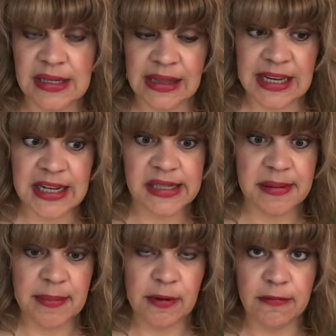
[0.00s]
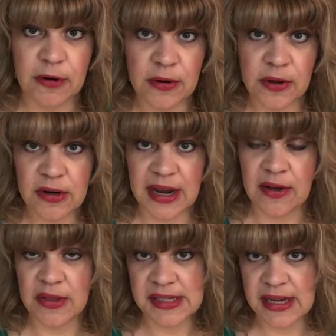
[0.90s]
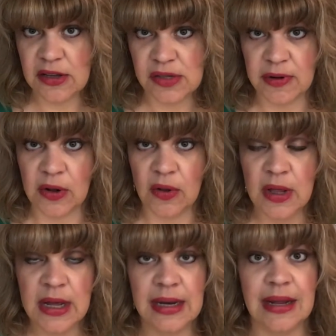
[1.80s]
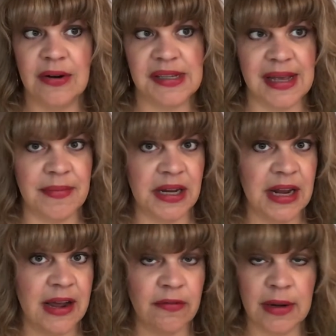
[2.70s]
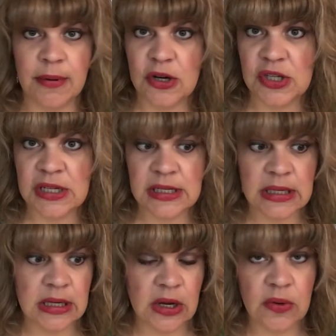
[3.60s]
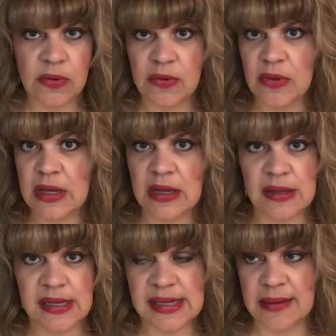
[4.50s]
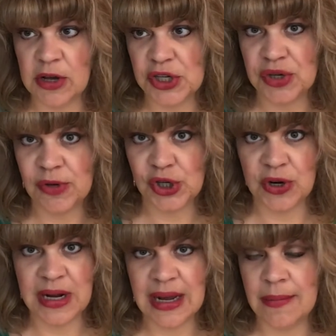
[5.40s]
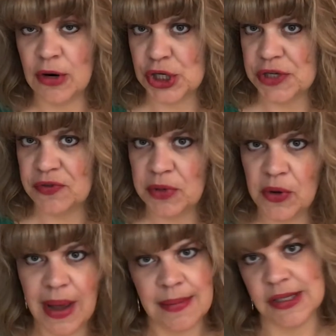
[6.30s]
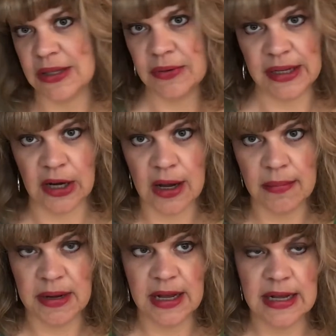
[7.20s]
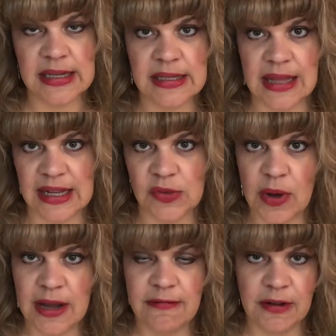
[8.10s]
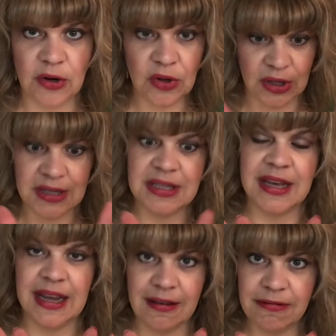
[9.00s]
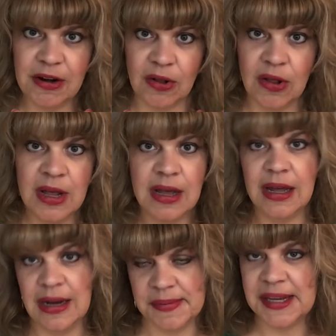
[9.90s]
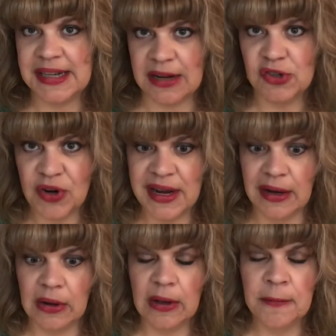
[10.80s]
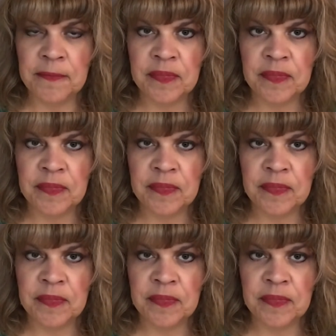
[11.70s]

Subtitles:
leads people further down the sales funnel. Now, does that mean every person is going to go through the same customer journey and purchase from you? Absolutely not, because that's why a funnel looks like a funnel, an upside down triangle.